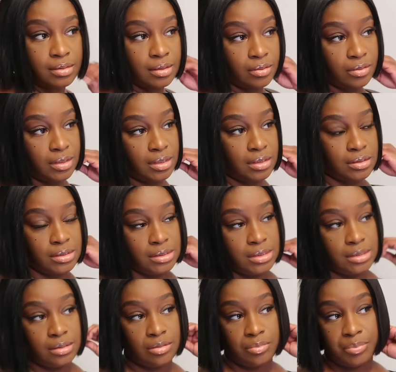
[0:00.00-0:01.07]
So there'll
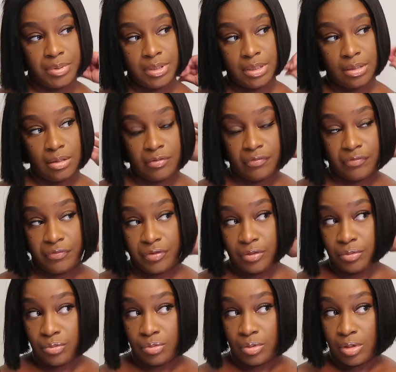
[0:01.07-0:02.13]
still be a
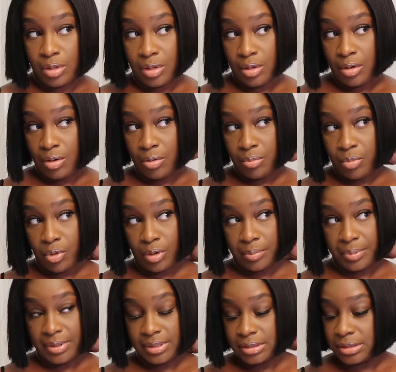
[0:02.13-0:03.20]
few more
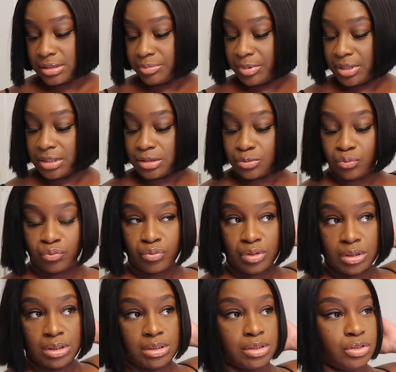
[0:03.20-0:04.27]
pieces, but it's
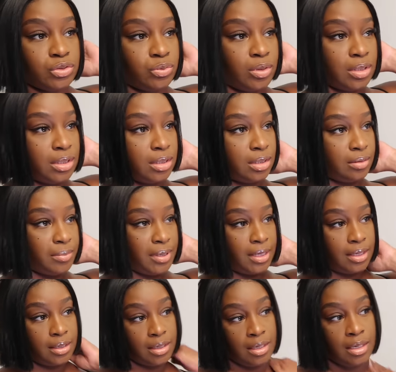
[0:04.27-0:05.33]
really short in the
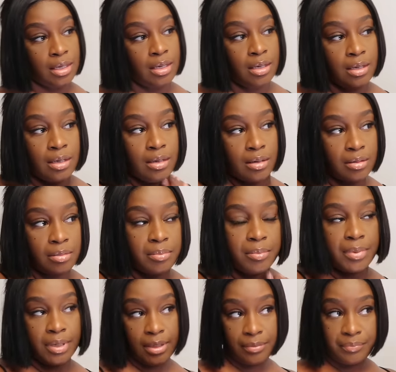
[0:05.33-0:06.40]
back.
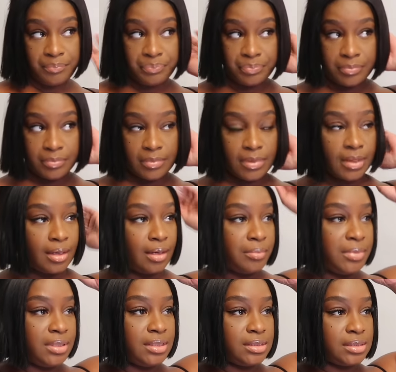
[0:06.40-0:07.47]
But I
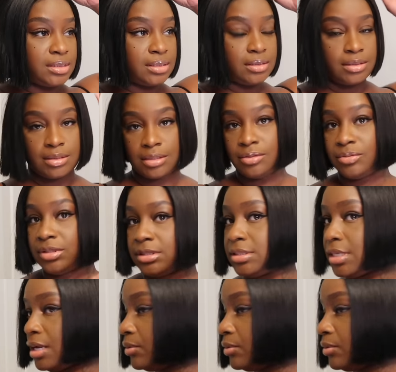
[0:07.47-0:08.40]
mean, it still look cute. This is